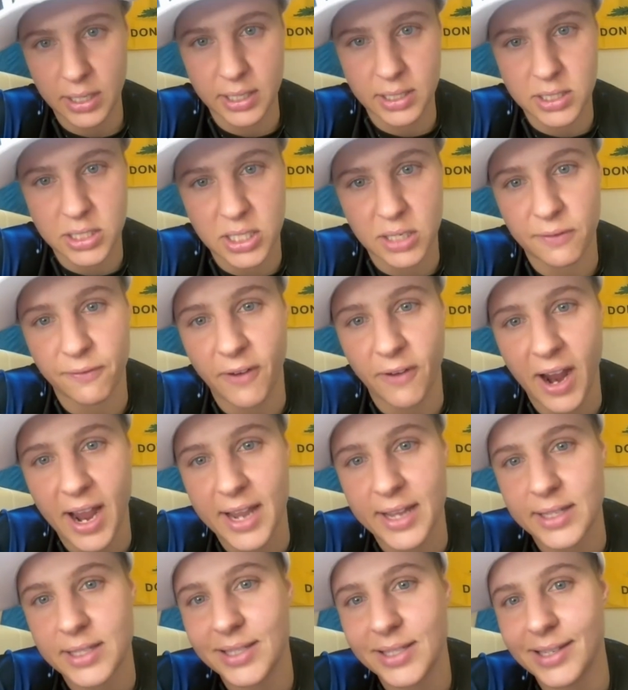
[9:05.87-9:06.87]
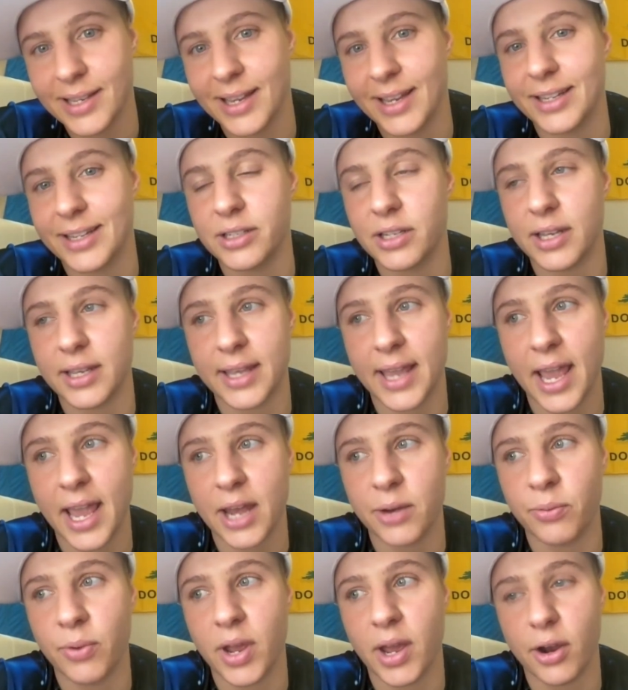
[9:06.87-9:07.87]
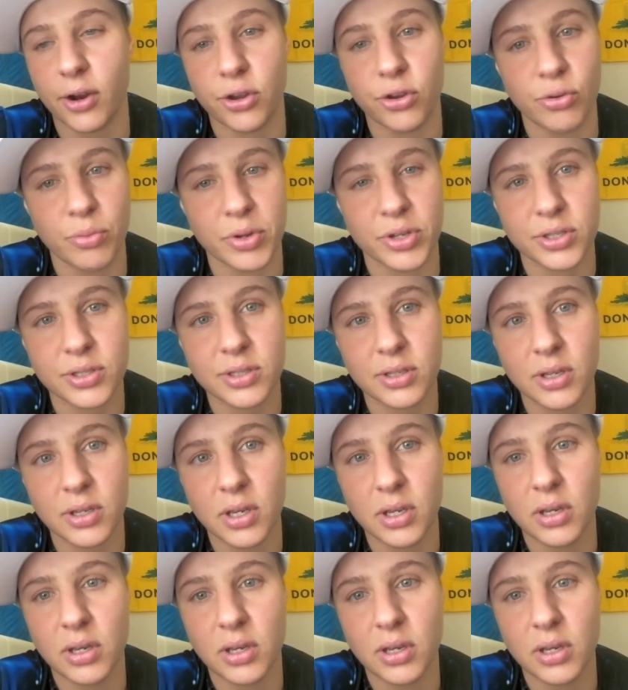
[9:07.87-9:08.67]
It's a fight. And again, we are humans.